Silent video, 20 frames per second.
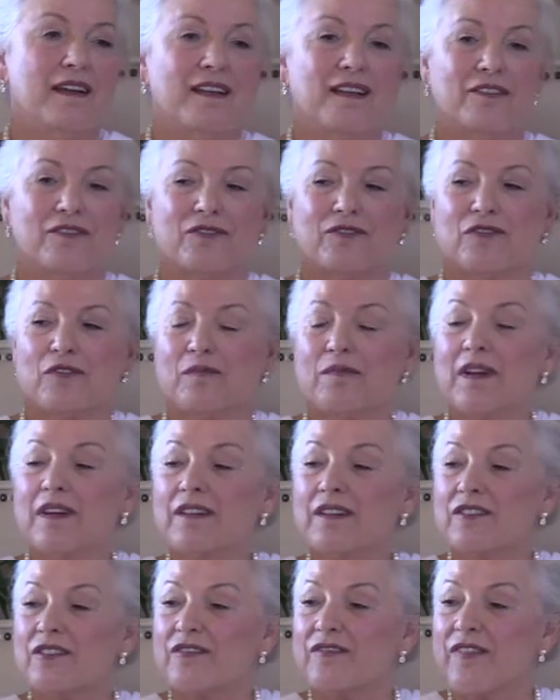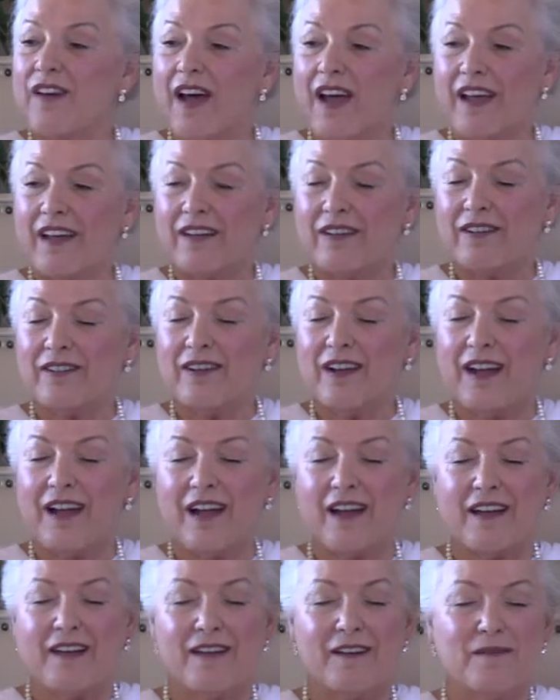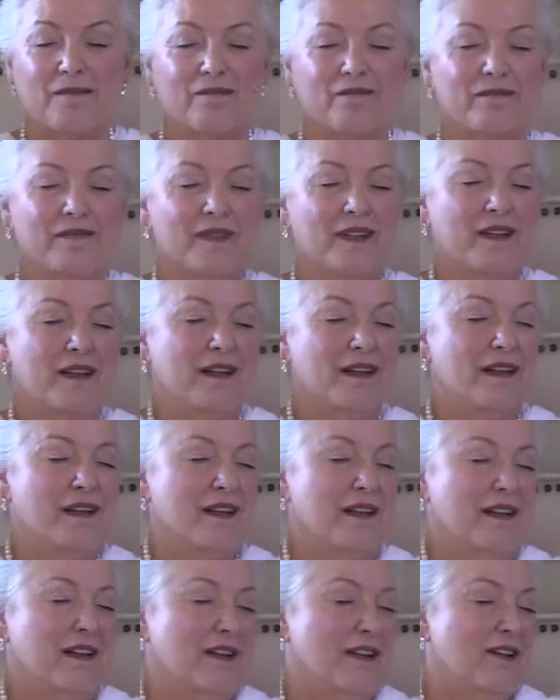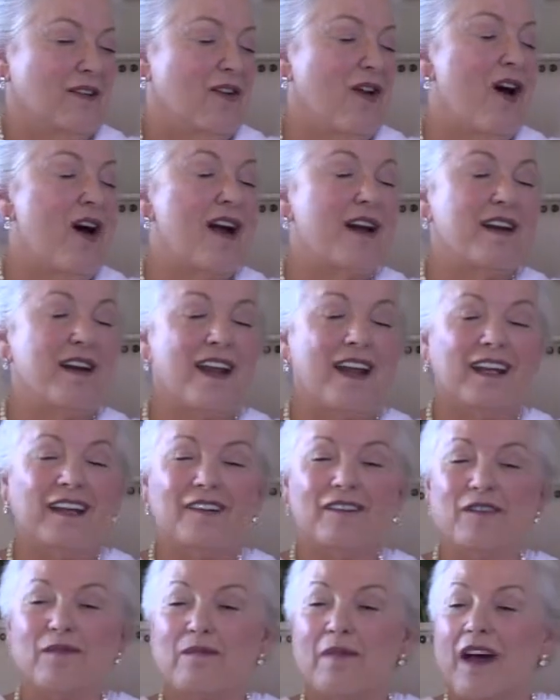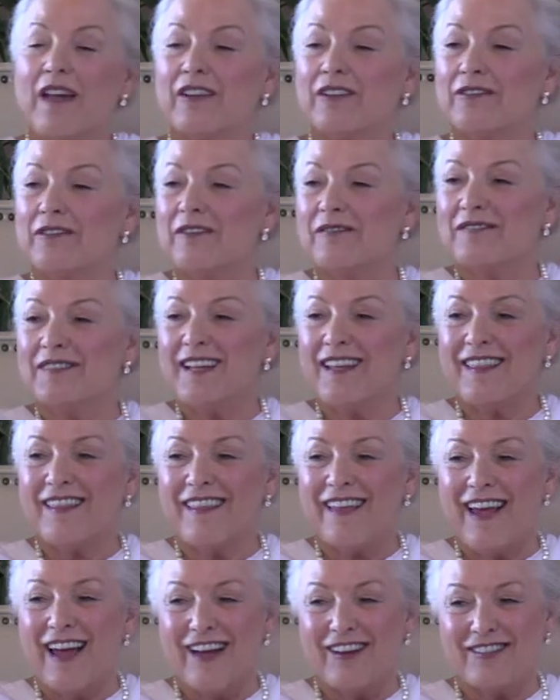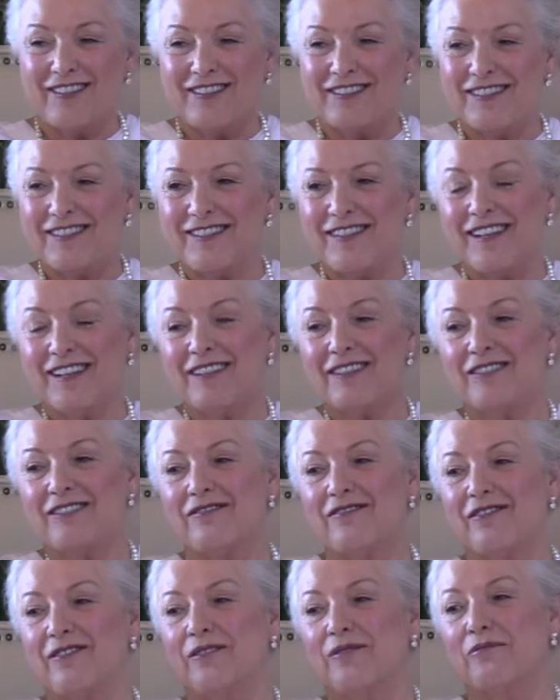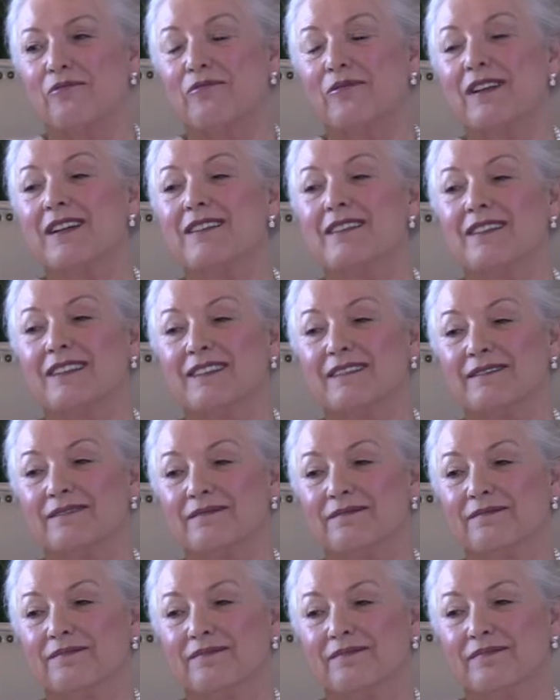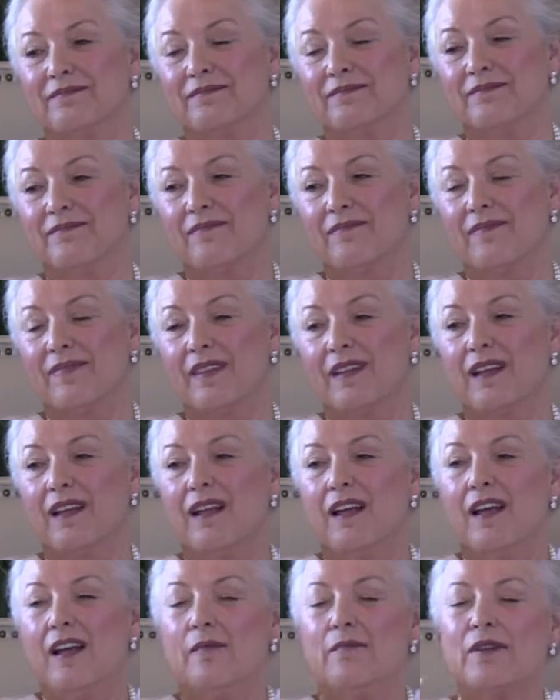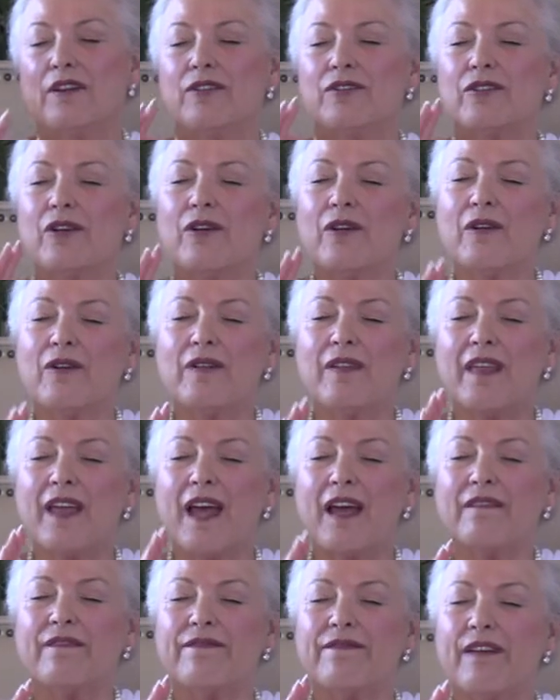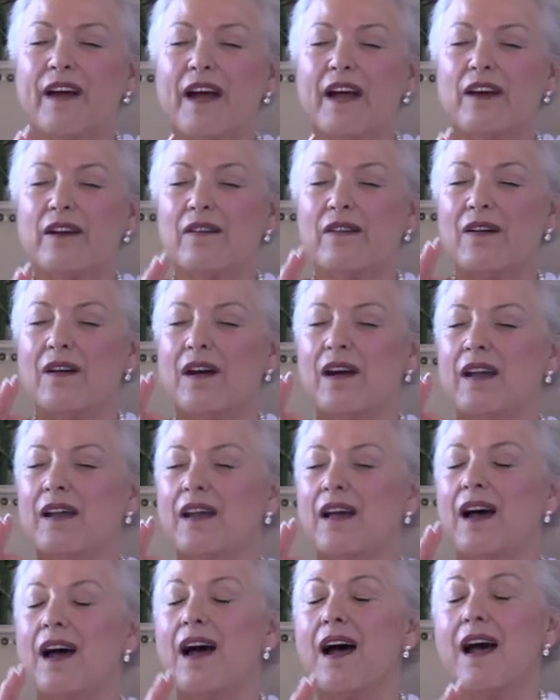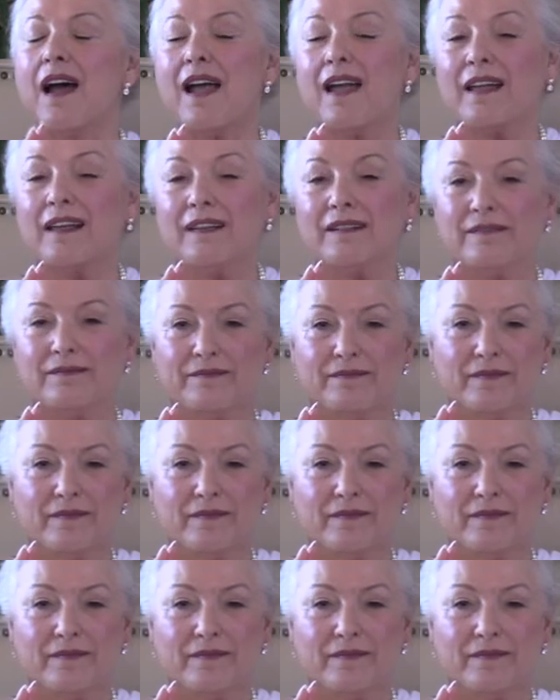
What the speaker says: There's tremendous fire. I am long named mother of 10,000 sons for a reason. But turn that fire on high.